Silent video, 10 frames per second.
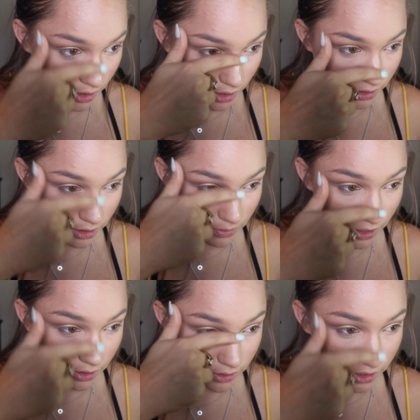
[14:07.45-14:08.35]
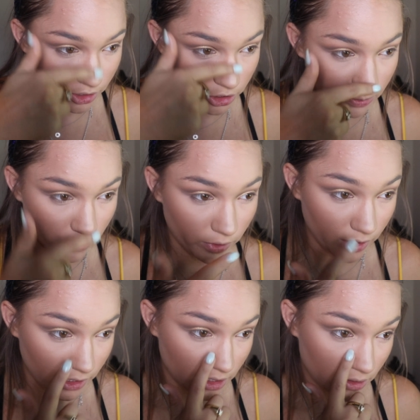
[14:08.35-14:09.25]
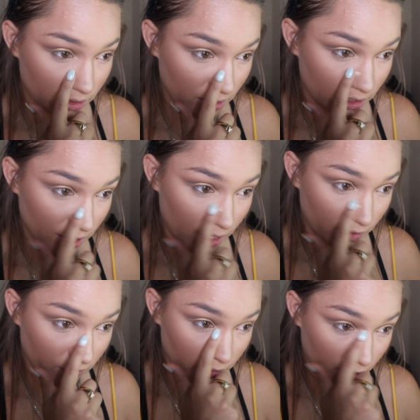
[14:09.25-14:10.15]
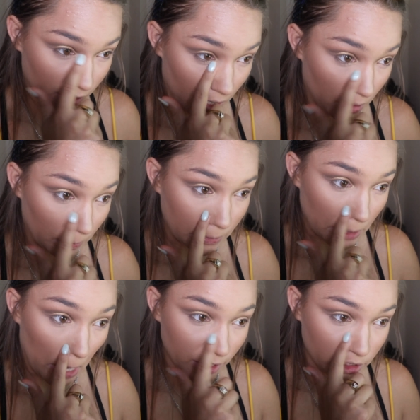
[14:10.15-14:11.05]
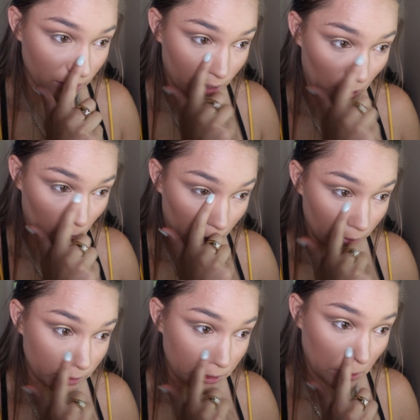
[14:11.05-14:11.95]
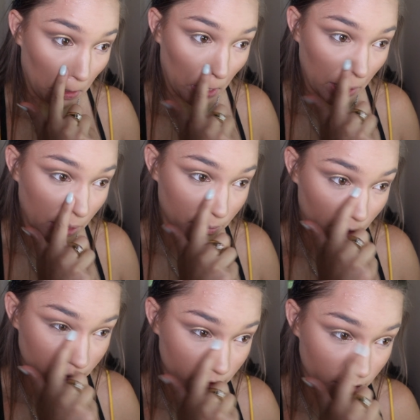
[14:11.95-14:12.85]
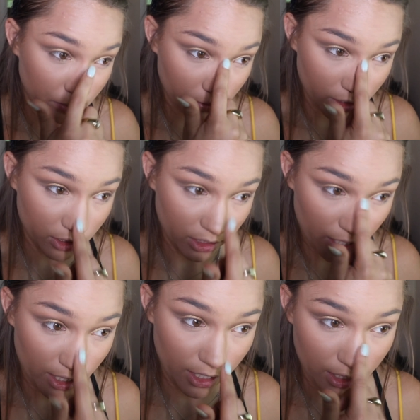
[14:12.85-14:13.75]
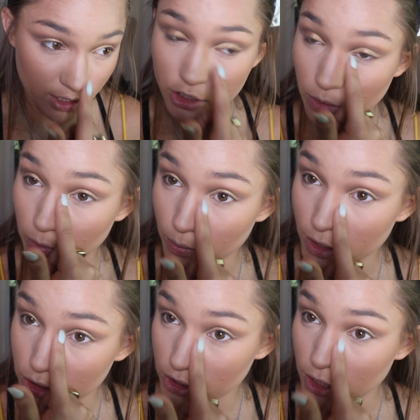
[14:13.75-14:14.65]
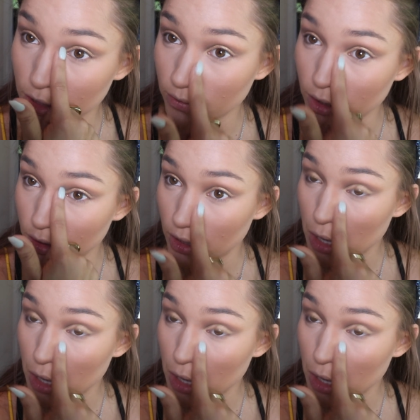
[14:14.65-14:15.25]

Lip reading: Also my nose gets super oily too, so this kind of really helps. Make sure my oils don't come up super much, LOL.